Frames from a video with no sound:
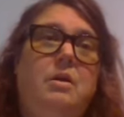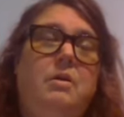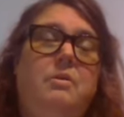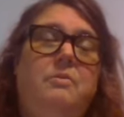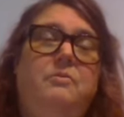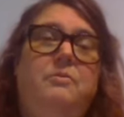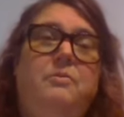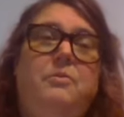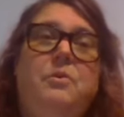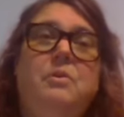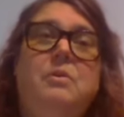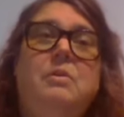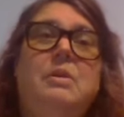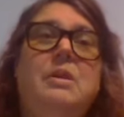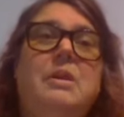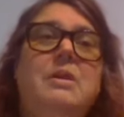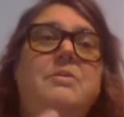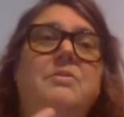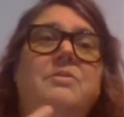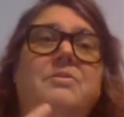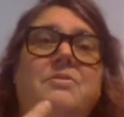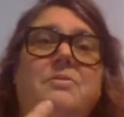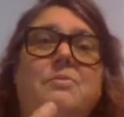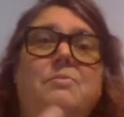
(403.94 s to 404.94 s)
for at
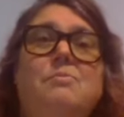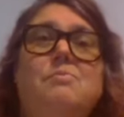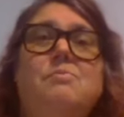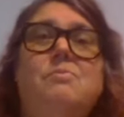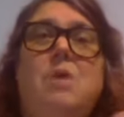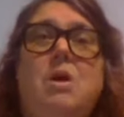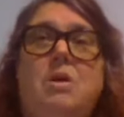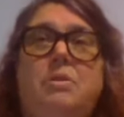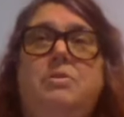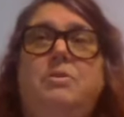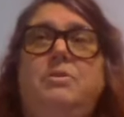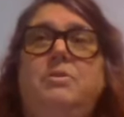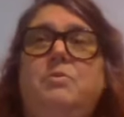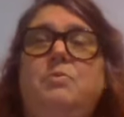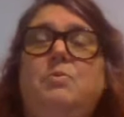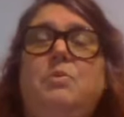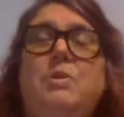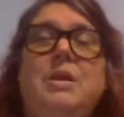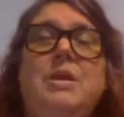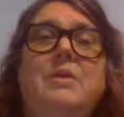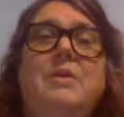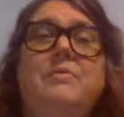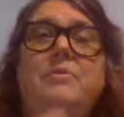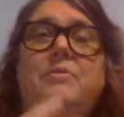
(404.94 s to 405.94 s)
least a month, you want
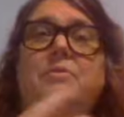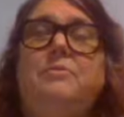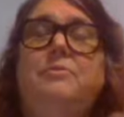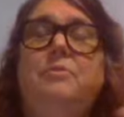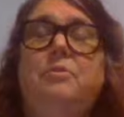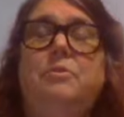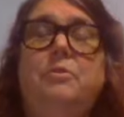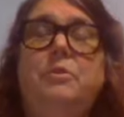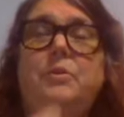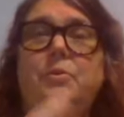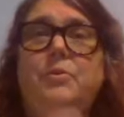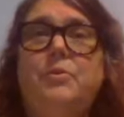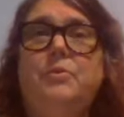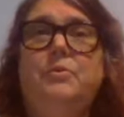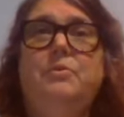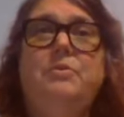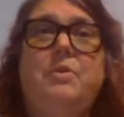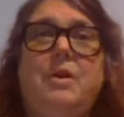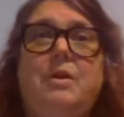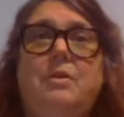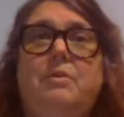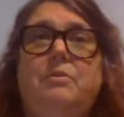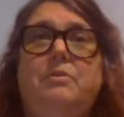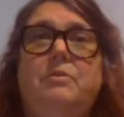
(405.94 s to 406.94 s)
to give it a full lunar
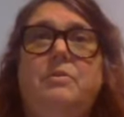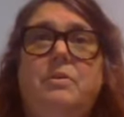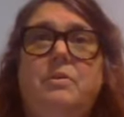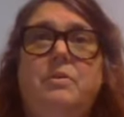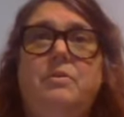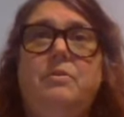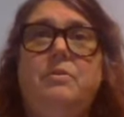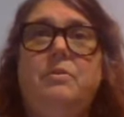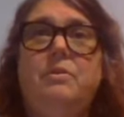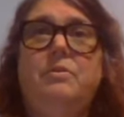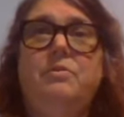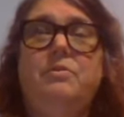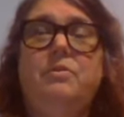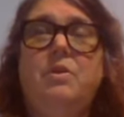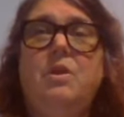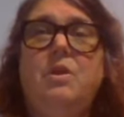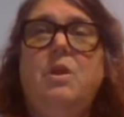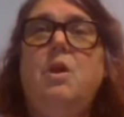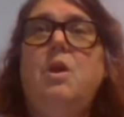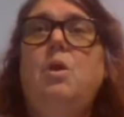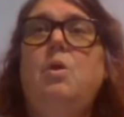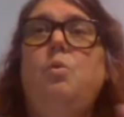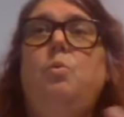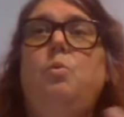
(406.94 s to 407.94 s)
cycle to do this.
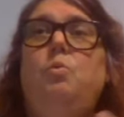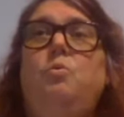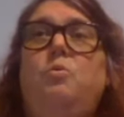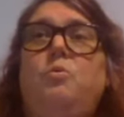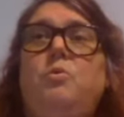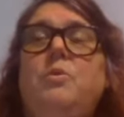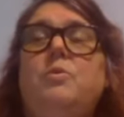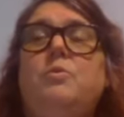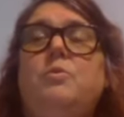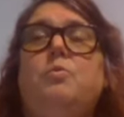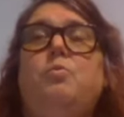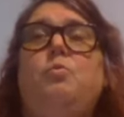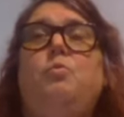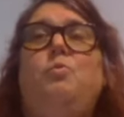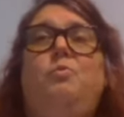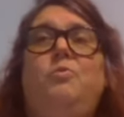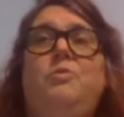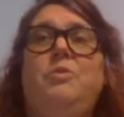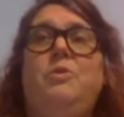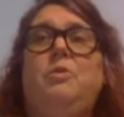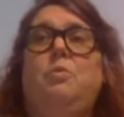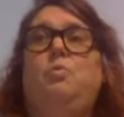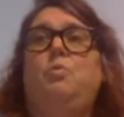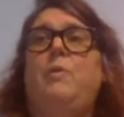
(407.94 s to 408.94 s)
Either,
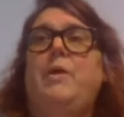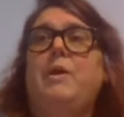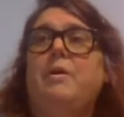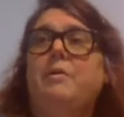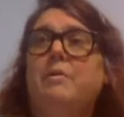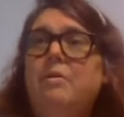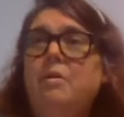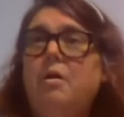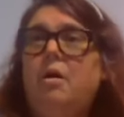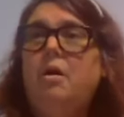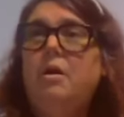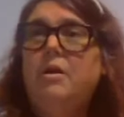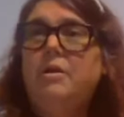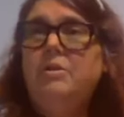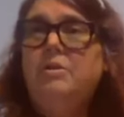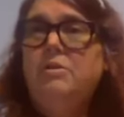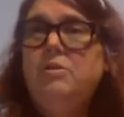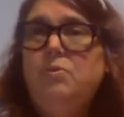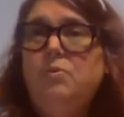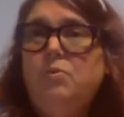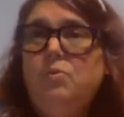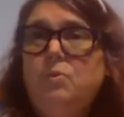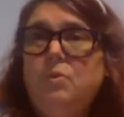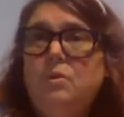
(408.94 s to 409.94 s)
wear it on
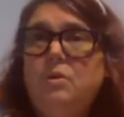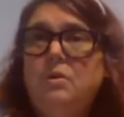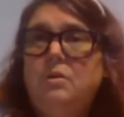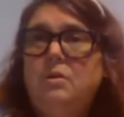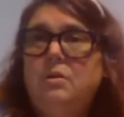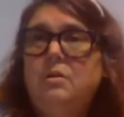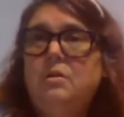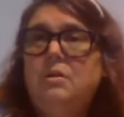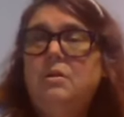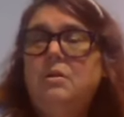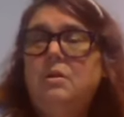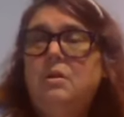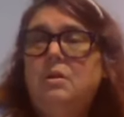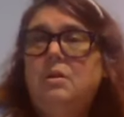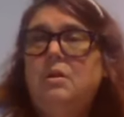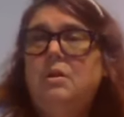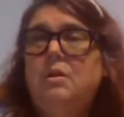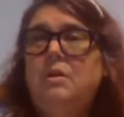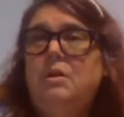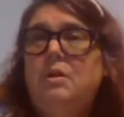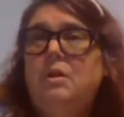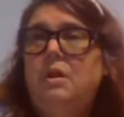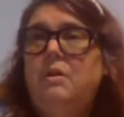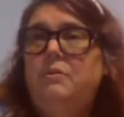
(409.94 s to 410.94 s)
you
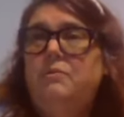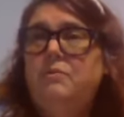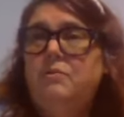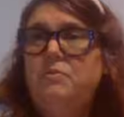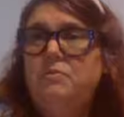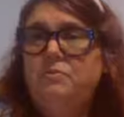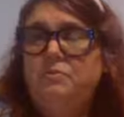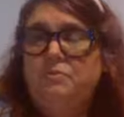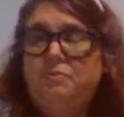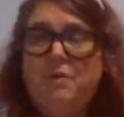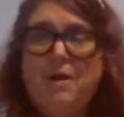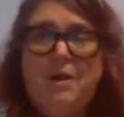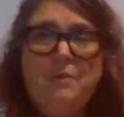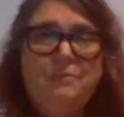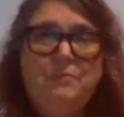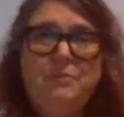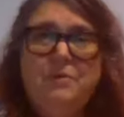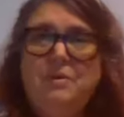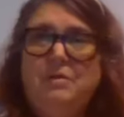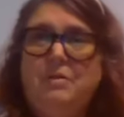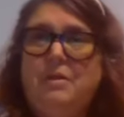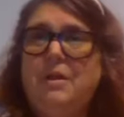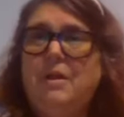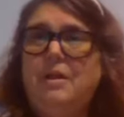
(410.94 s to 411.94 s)
if you've wrapped
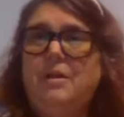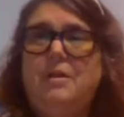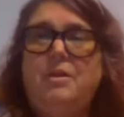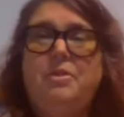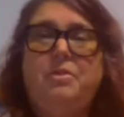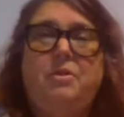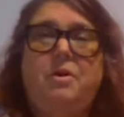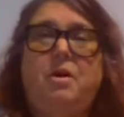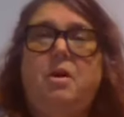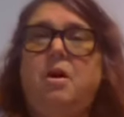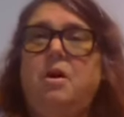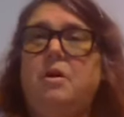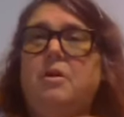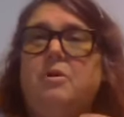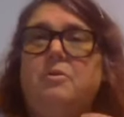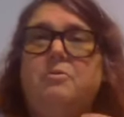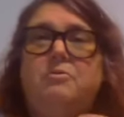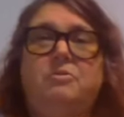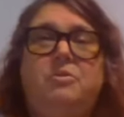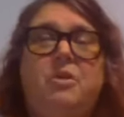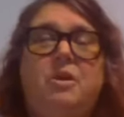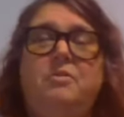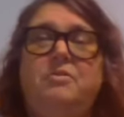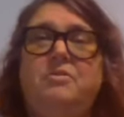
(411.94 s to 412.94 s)
it like in a thong or
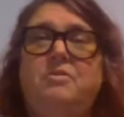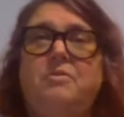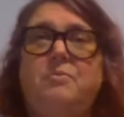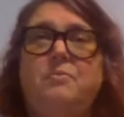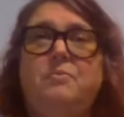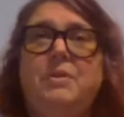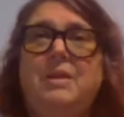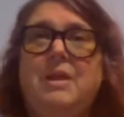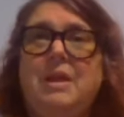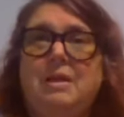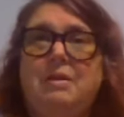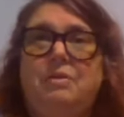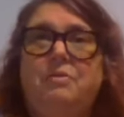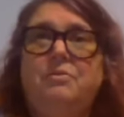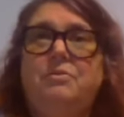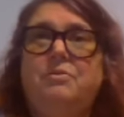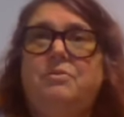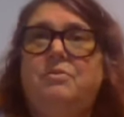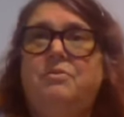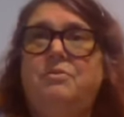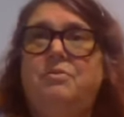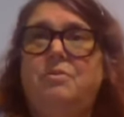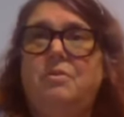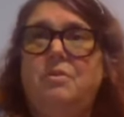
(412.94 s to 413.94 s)
done something
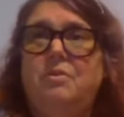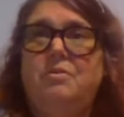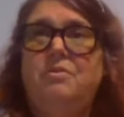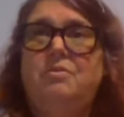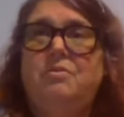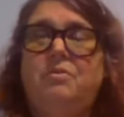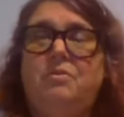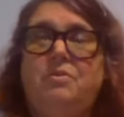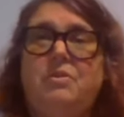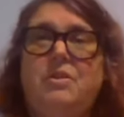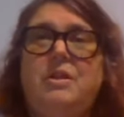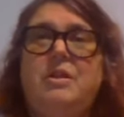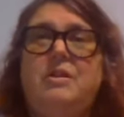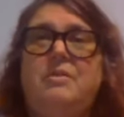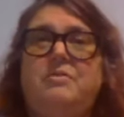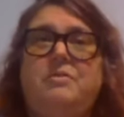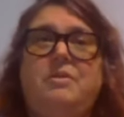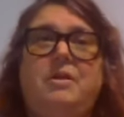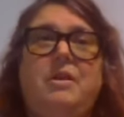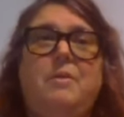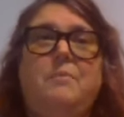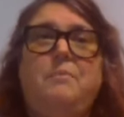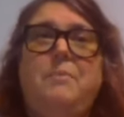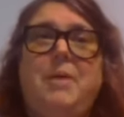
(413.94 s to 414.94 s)
else so that it's
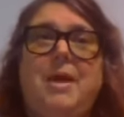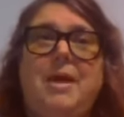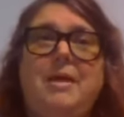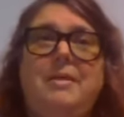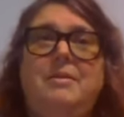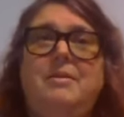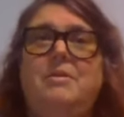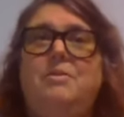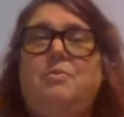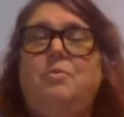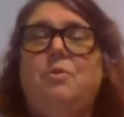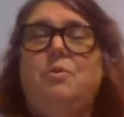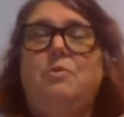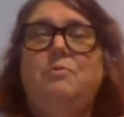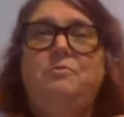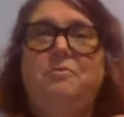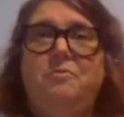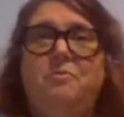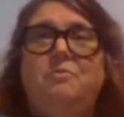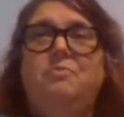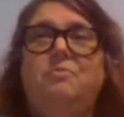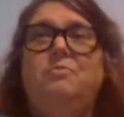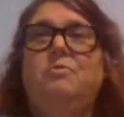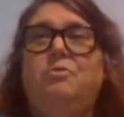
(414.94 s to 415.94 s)
like a pendant or
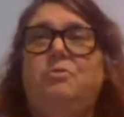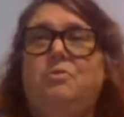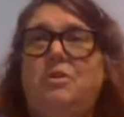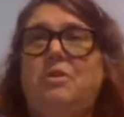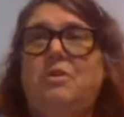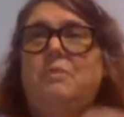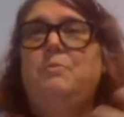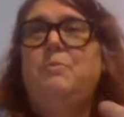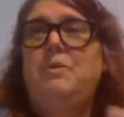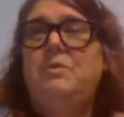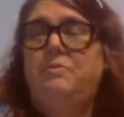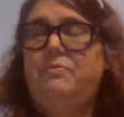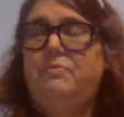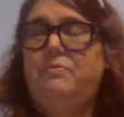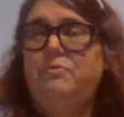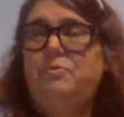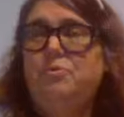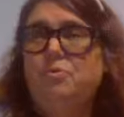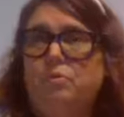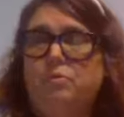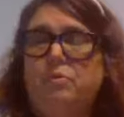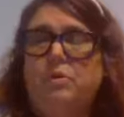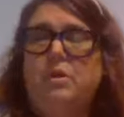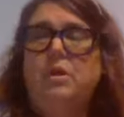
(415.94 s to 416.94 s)
looks like a piece of
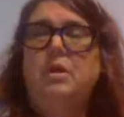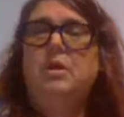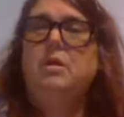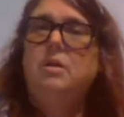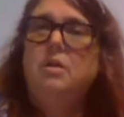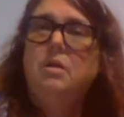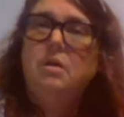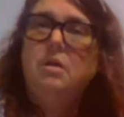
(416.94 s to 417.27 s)
jewelry.